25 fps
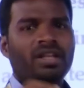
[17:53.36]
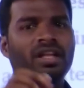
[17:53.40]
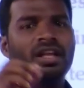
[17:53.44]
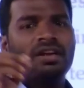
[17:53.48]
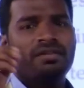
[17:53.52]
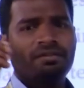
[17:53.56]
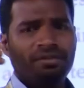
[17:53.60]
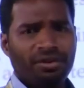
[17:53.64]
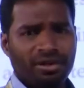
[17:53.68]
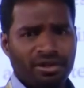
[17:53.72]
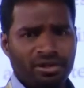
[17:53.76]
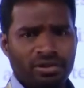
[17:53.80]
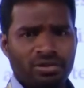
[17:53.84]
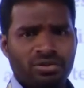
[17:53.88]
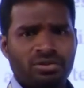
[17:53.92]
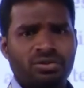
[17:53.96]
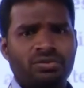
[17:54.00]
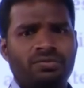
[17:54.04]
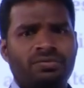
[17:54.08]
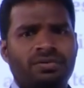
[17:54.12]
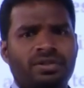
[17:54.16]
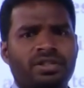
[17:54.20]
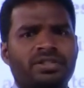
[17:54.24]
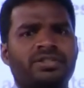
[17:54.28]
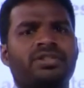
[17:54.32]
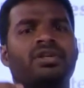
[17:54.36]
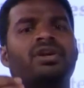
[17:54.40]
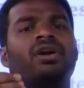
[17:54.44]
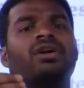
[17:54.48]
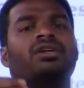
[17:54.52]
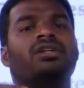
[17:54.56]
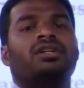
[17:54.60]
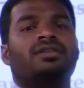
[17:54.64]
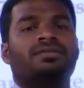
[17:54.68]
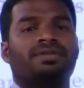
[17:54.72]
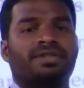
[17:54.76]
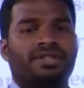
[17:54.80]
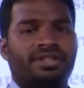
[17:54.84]
we used to face a
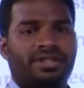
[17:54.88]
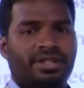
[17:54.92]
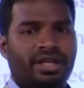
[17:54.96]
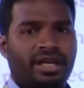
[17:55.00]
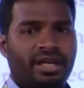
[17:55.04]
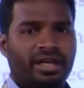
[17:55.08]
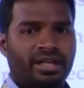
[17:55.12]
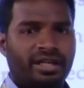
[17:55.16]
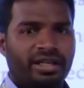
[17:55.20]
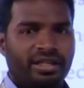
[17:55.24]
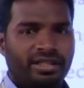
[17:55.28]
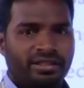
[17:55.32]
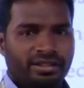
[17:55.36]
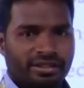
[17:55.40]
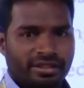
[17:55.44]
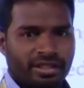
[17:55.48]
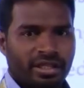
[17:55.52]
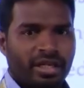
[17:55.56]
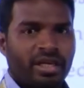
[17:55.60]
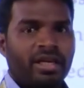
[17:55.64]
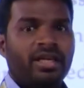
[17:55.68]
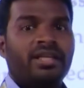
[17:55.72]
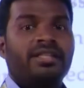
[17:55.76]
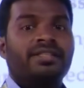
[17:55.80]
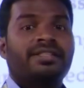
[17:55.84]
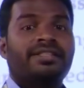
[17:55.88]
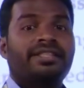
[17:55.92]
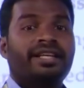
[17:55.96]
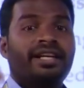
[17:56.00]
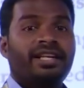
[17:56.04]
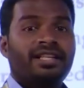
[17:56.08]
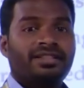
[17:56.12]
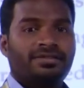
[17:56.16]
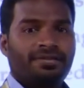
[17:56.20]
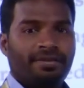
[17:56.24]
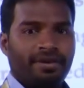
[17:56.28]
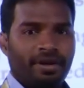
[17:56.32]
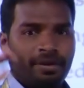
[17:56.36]
lot of struggles,
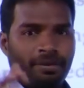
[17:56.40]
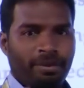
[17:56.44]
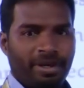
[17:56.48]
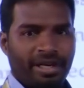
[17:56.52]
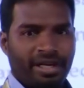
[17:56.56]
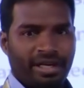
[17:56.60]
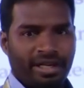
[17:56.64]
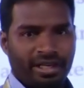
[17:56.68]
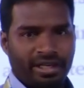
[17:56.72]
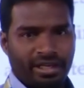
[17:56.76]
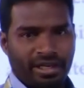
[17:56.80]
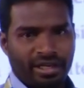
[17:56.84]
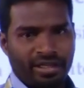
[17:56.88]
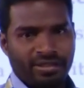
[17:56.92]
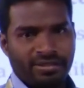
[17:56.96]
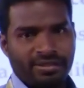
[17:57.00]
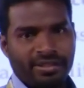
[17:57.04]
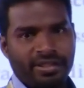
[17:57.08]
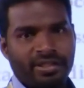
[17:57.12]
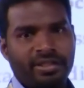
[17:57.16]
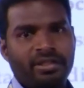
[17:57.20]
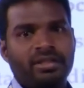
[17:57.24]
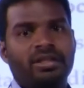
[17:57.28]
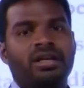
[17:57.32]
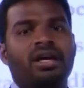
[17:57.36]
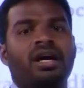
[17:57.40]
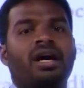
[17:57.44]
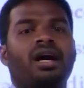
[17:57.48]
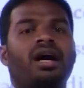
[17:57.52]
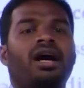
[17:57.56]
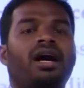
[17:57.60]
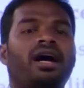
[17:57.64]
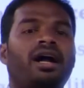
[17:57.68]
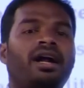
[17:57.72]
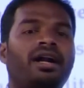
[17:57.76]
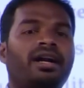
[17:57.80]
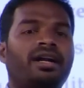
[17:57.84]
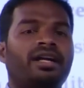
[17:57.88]
sales will be decreasing,
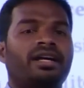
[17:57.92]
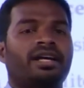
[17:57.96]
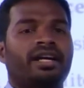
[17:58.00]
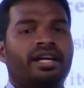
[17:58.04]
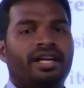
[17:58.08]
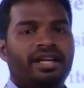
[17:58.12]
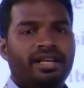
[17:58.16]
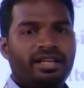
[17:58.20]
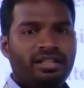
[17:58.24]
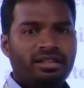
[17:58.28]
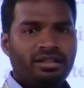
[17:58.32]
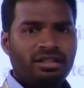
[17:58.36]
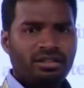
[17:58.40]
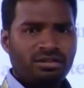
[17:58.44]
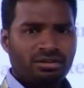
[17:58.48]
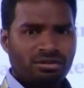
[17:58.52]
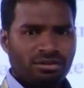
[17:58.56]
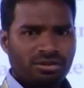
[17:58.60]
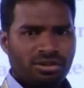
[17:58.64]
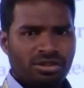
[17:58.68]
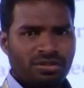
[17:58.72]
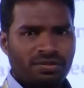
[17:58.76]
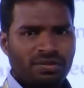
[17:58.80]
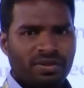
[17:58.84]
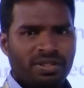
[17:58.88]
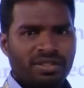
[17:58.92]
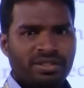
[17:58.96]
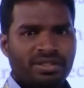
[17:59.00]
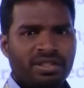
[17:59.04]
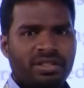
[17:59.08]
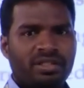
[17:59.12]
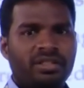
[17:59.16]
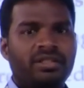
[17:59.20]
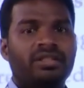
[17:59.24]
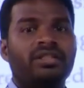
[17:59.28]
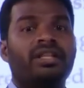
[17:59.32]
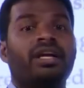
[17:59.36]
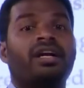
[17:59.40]
and in this
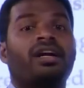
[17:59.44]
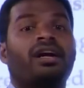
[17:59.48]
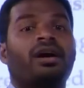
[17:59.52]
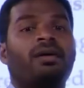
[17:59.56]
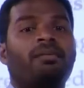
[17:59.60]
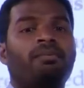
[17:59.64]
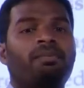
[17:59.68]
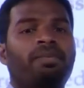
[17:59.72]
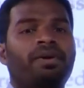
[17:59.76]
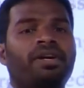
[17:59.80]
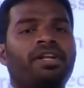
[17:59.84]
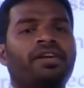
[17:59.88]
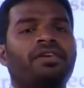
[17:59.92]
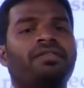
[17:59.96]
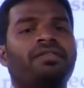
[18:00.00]
situation the company